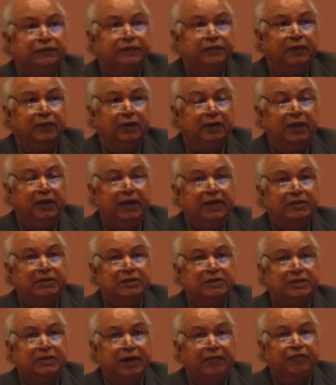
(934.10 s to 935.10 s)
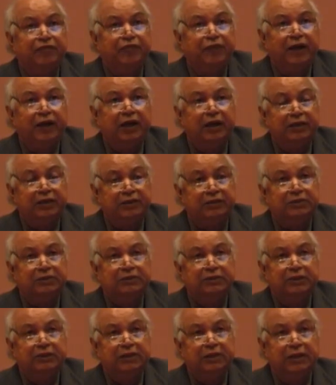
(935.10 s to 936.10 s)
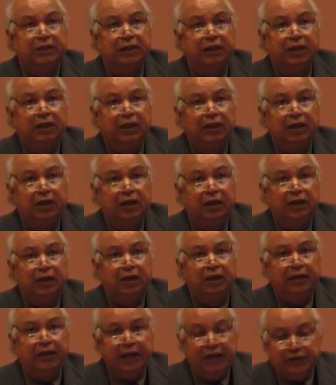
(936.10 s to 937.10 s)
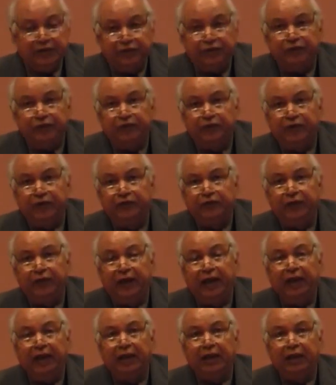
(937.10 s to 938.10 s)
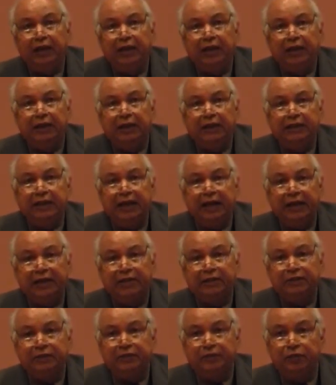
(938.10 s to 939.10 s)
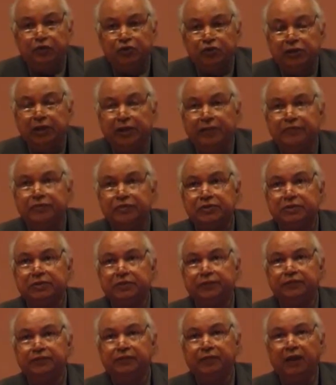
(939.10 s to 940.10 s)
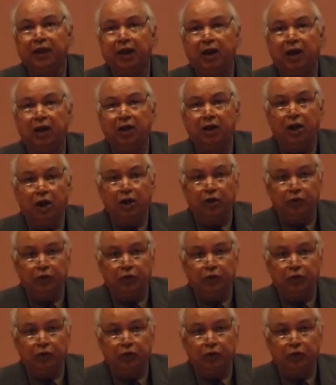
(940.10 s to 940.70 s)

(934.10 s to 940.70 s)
these some figures, really we feel that Muslims are not